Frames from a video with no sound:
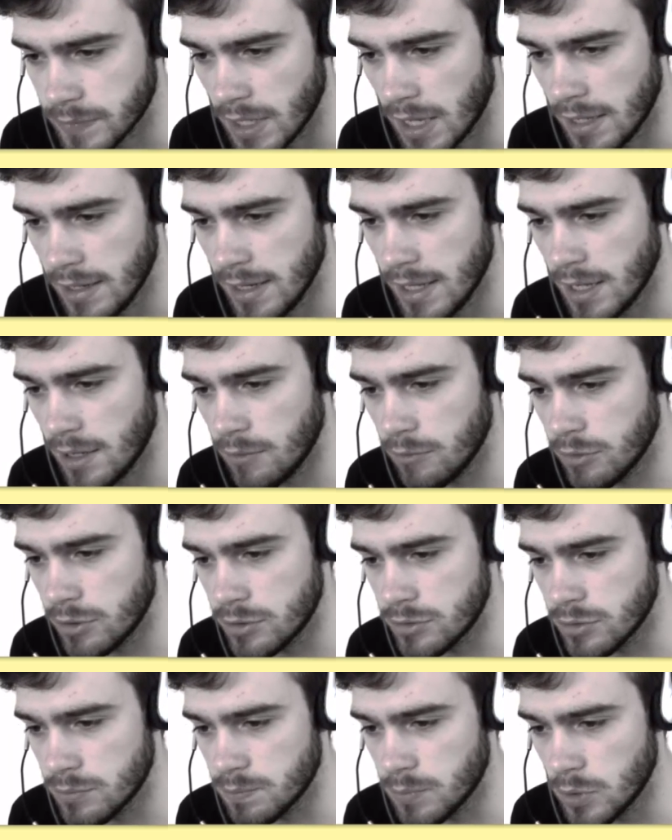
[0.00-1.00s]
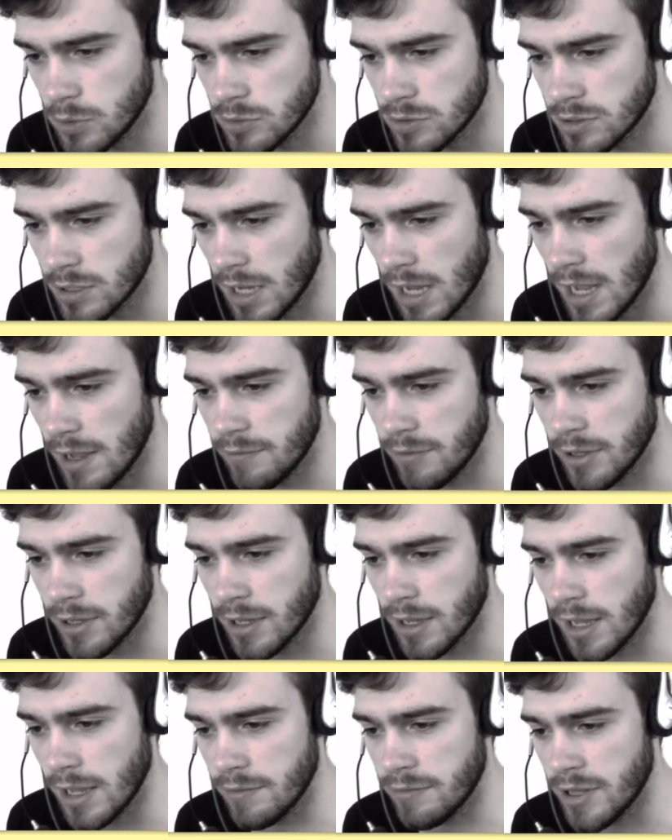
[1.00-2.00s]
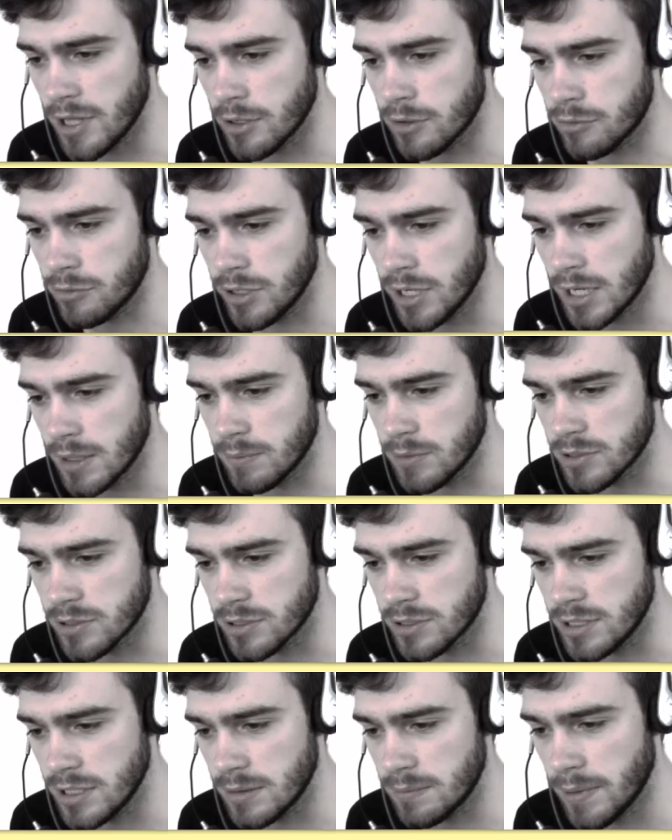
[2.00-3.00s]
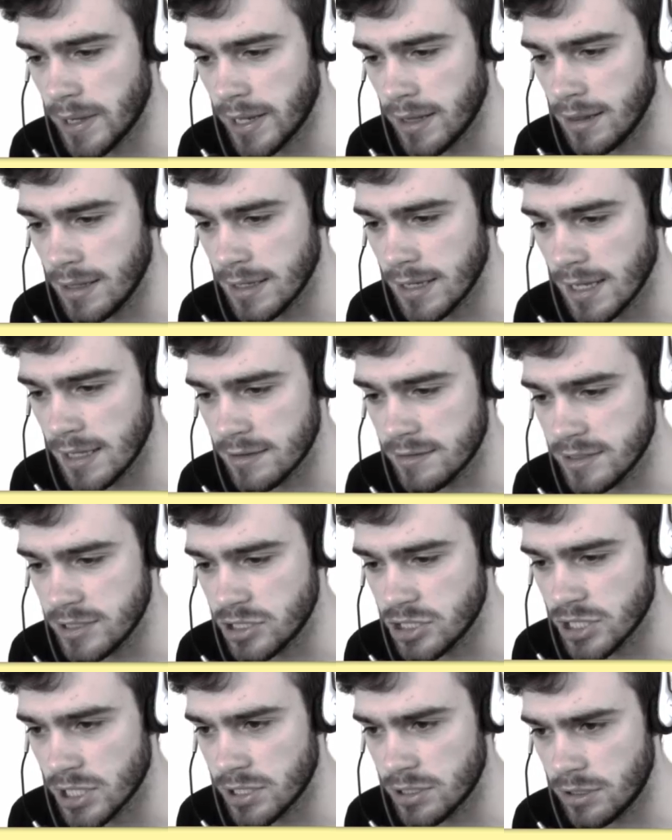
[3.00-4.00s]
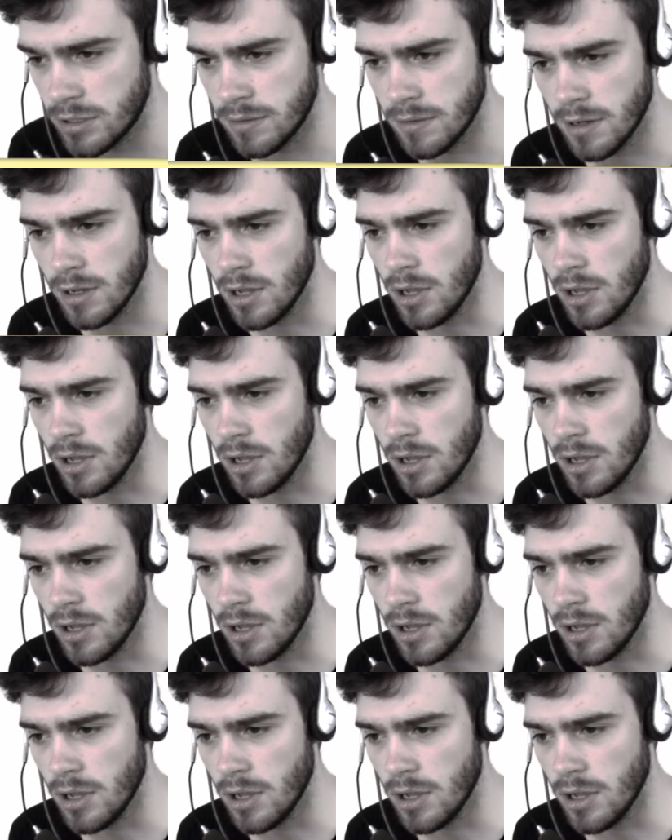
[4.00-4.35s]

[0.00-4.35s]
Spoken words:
and now we're both having a Valkyrie and a Musketeer battle against each other.